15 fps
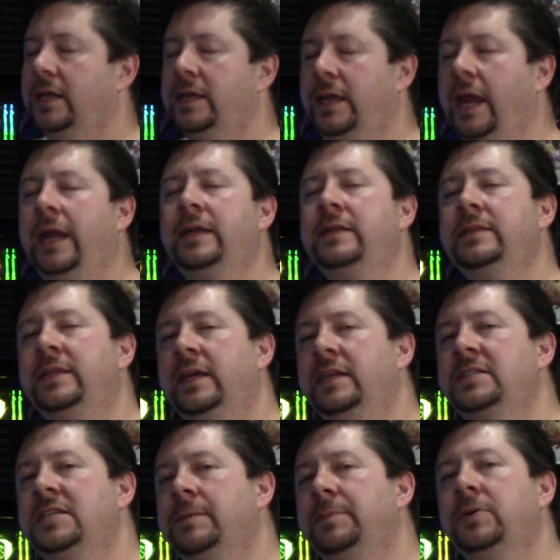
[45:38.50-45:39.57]
anything
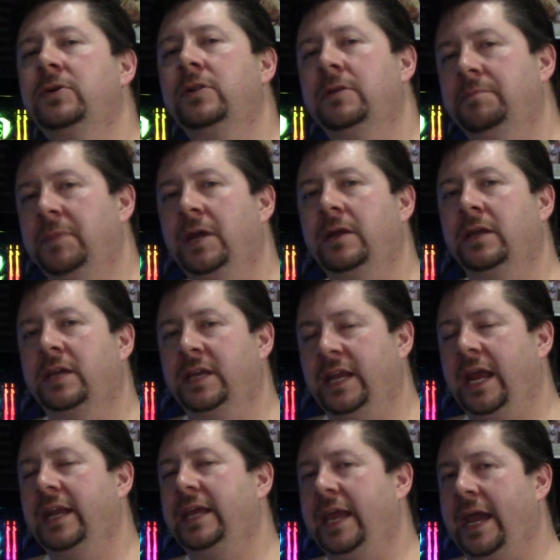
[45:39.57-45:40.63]
typical Amer-
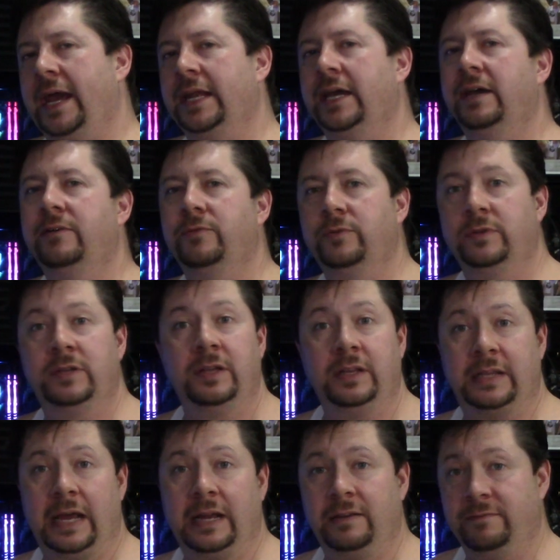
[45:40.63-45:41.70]
Canadiana
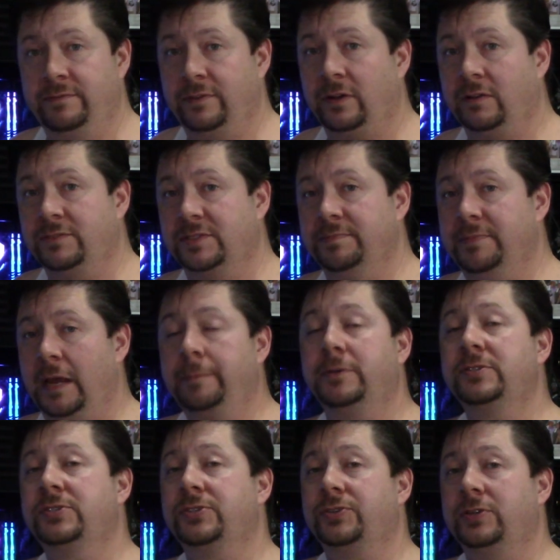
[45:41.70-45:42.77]
that involves maple
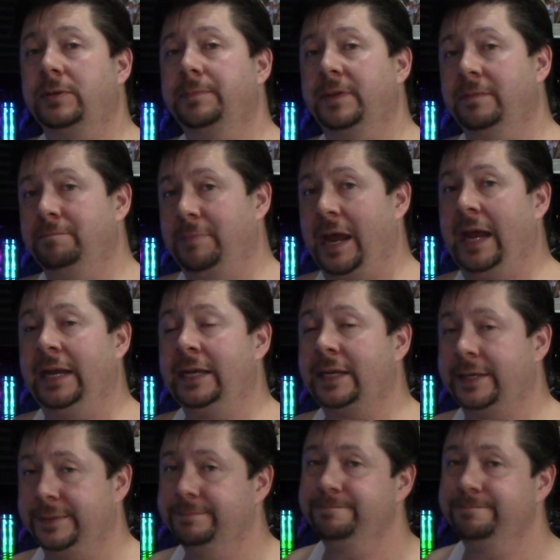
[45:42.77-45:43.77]
syrup and bannock.